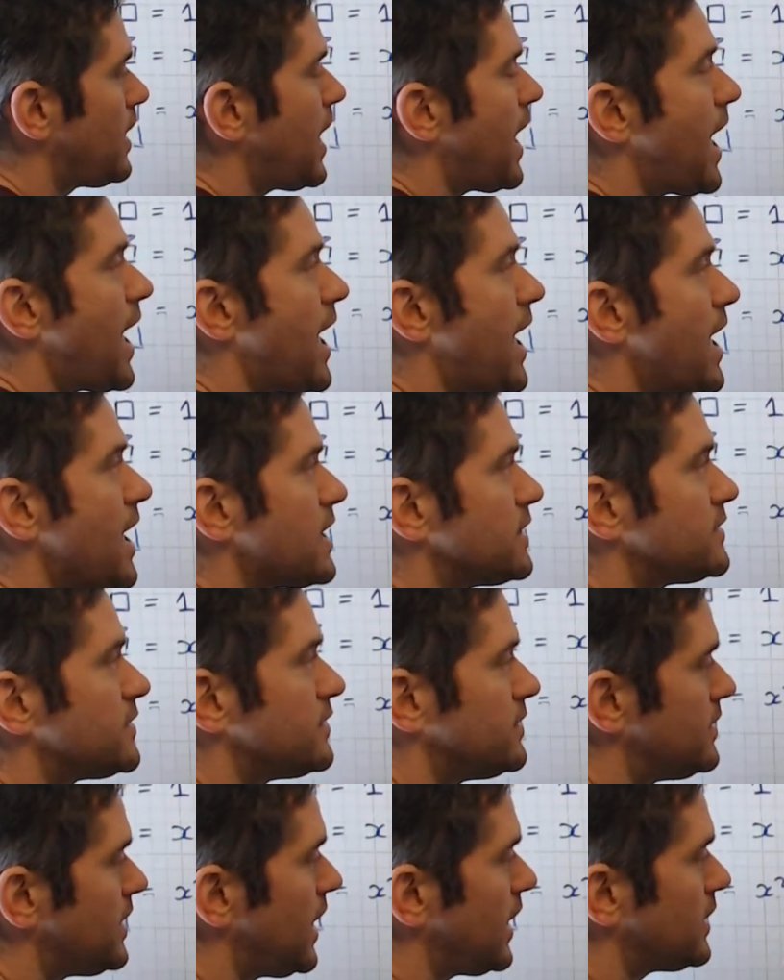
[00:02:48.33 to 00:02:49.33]
add
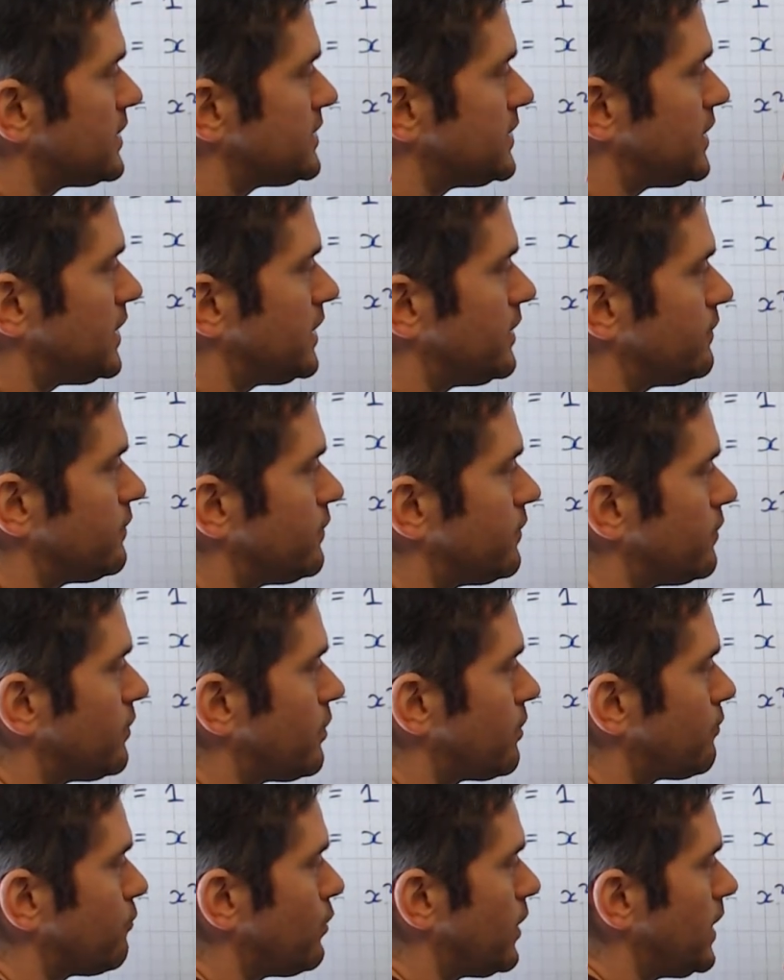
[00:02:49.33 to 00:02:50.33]
negative
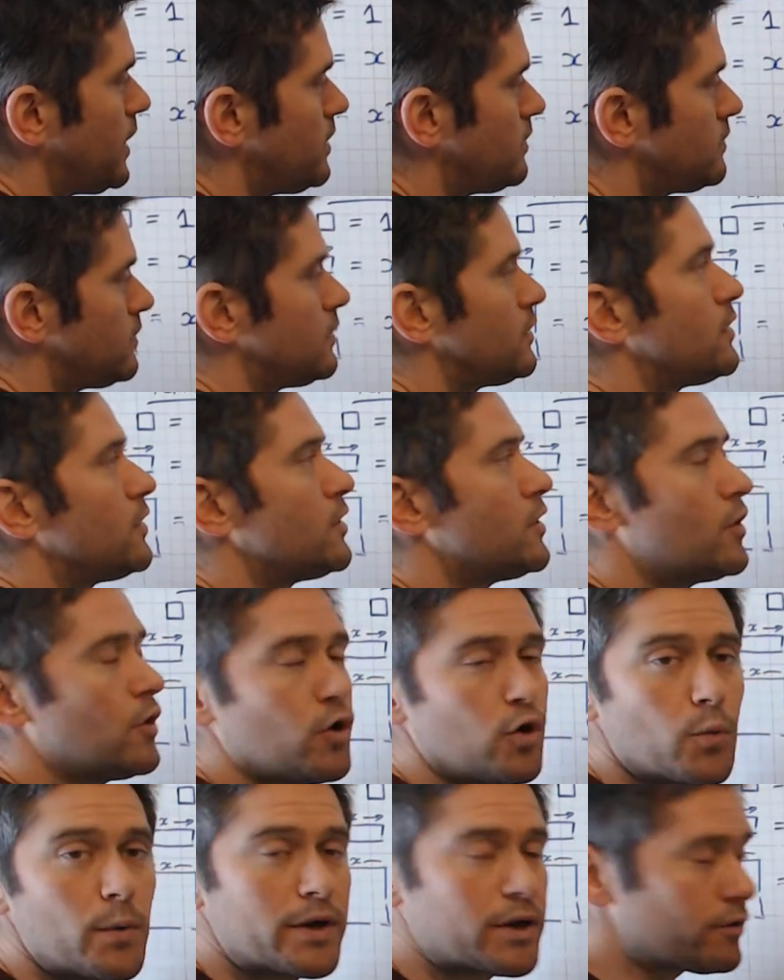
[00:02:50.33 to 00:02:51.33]
3,
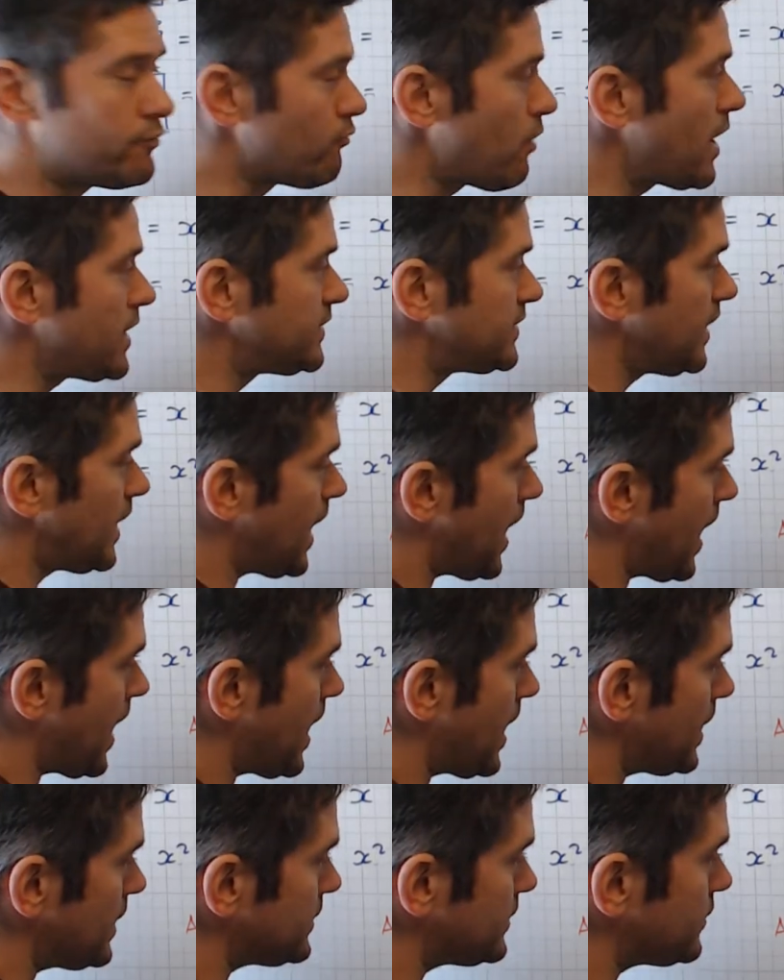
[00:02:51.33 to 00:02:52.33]
or we could write it
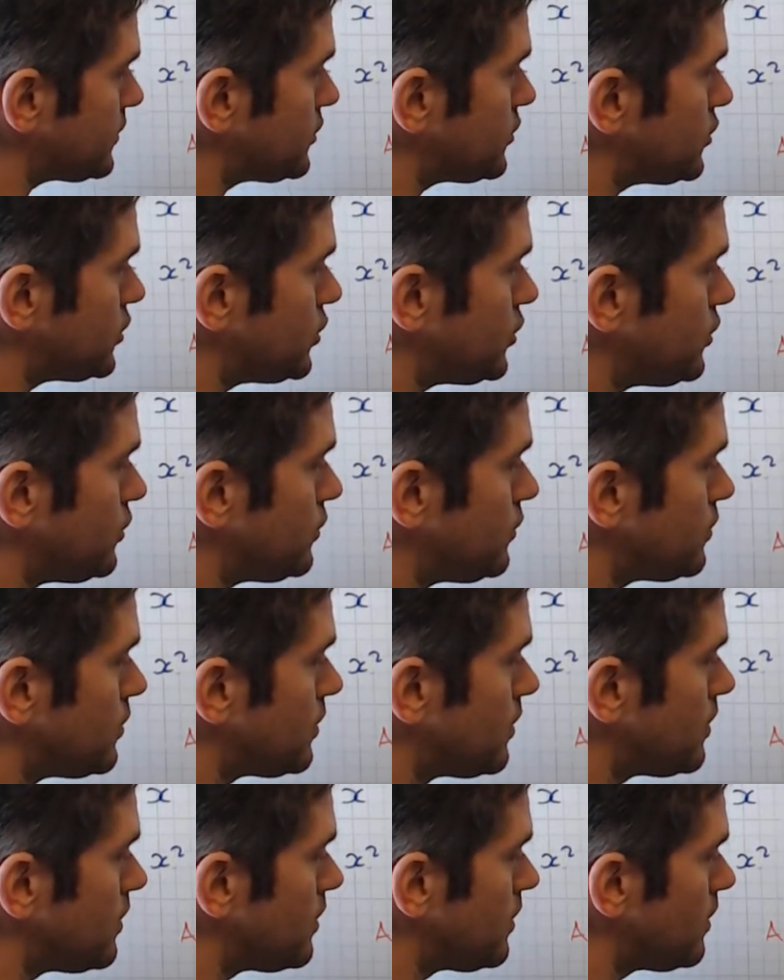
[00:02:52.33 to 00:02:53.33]
as 2
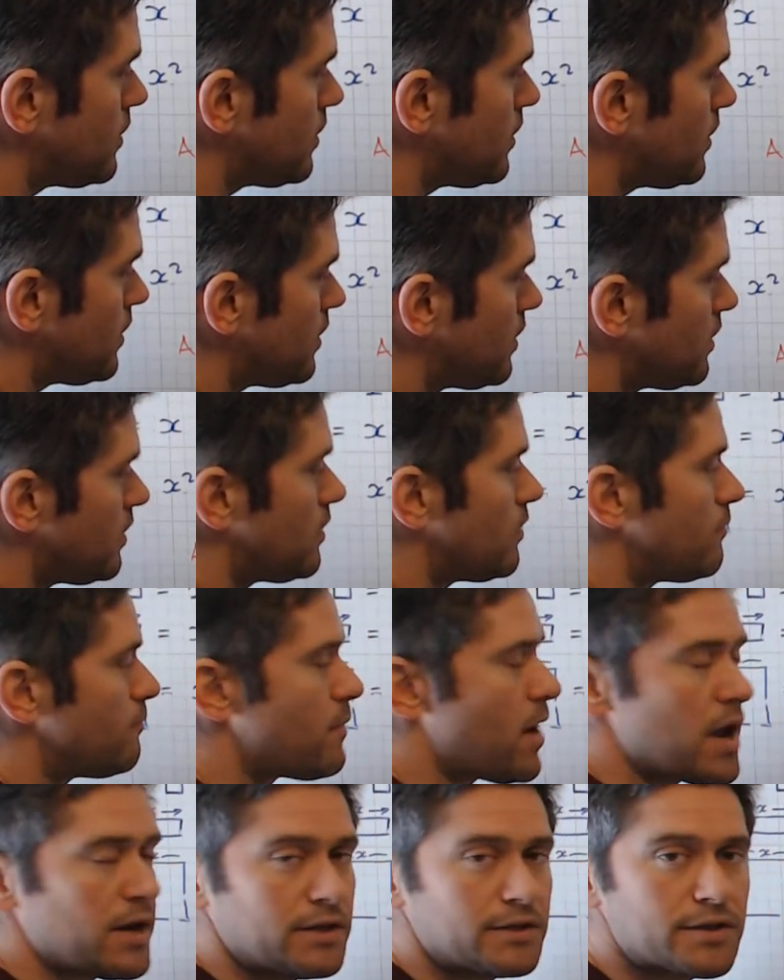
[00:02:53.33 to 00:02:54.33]

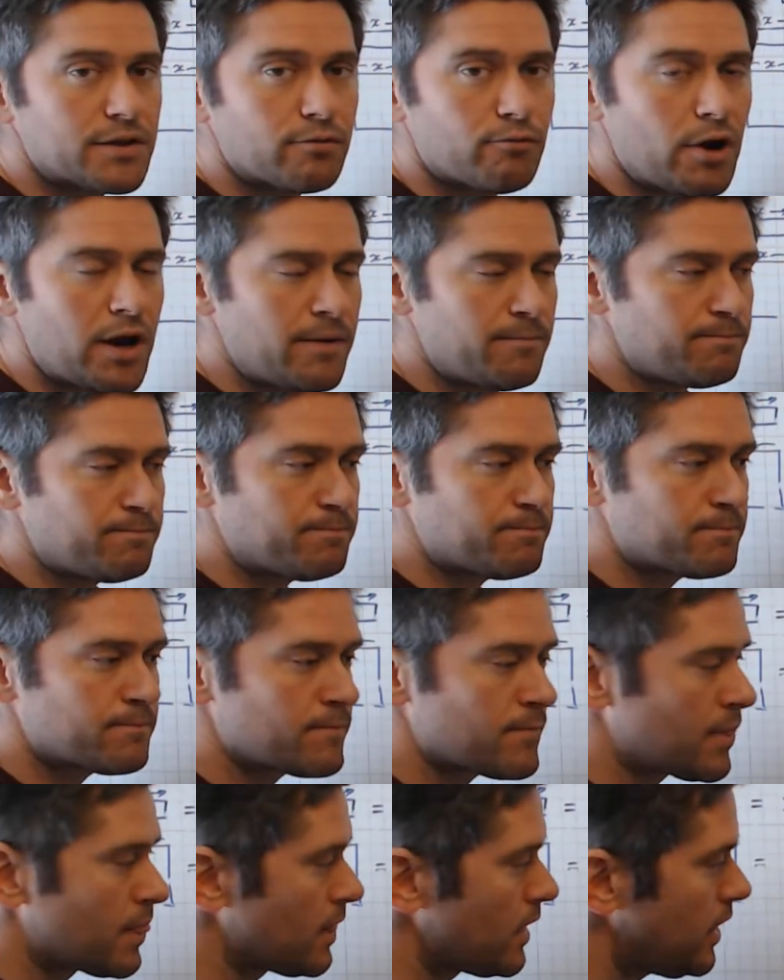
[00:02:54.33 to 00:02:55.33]
minus 3.
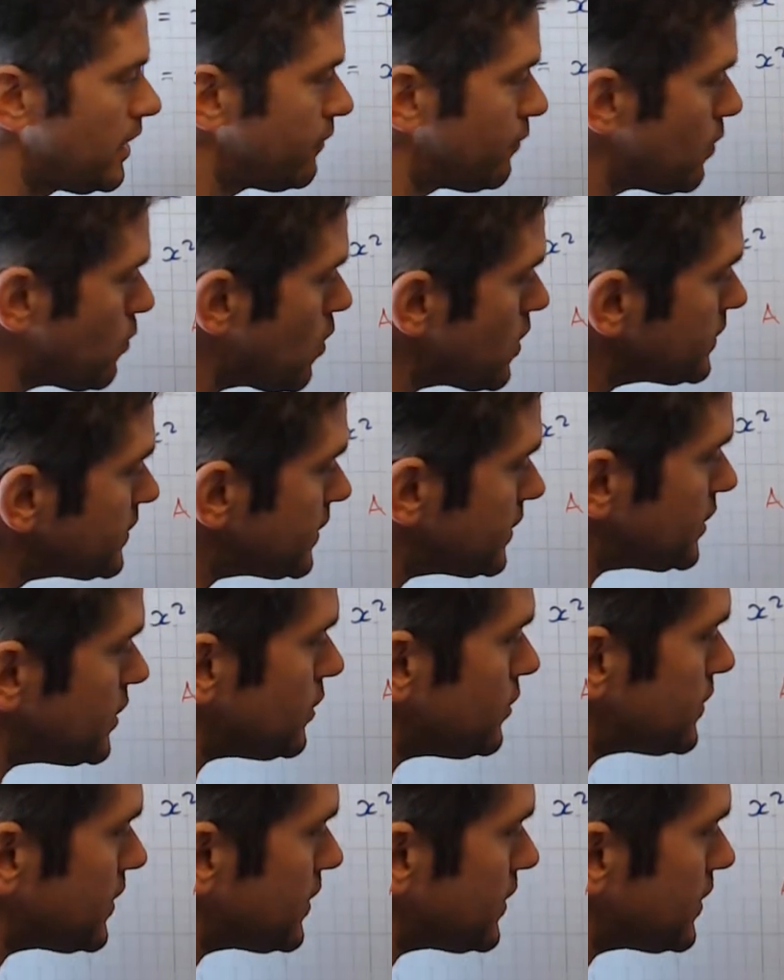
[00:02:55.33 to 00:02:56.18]
If we wanted to use